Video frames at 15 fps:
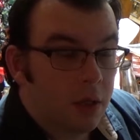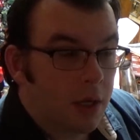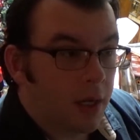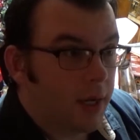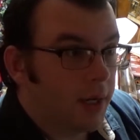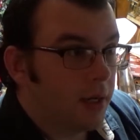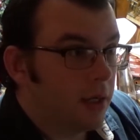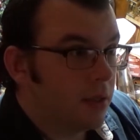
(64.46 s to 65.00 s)

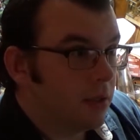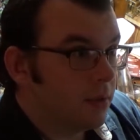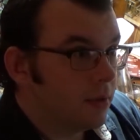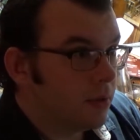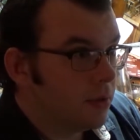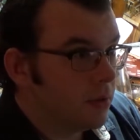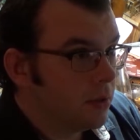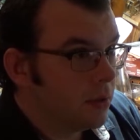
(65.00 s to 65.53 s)

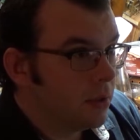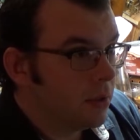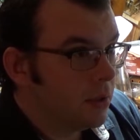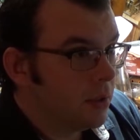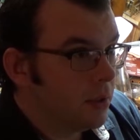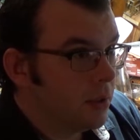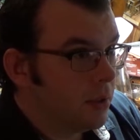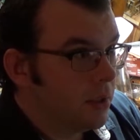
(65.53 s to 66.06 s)

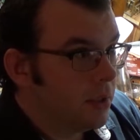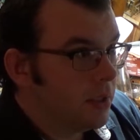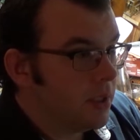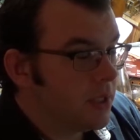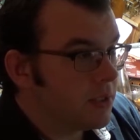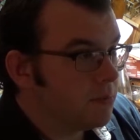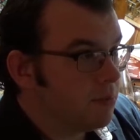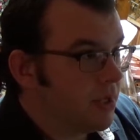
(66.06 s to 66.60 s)

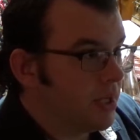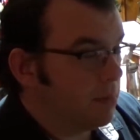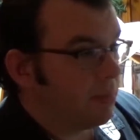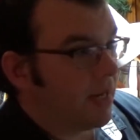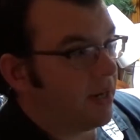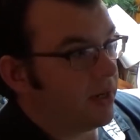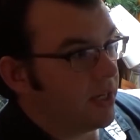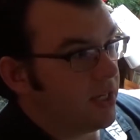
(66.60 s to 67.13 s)
It's been
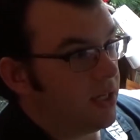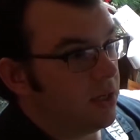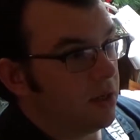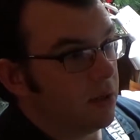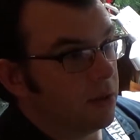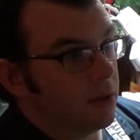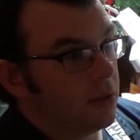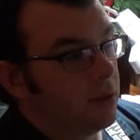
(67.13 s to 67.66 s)
about a
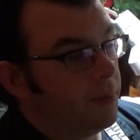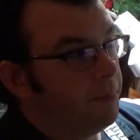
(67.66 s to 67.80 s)
year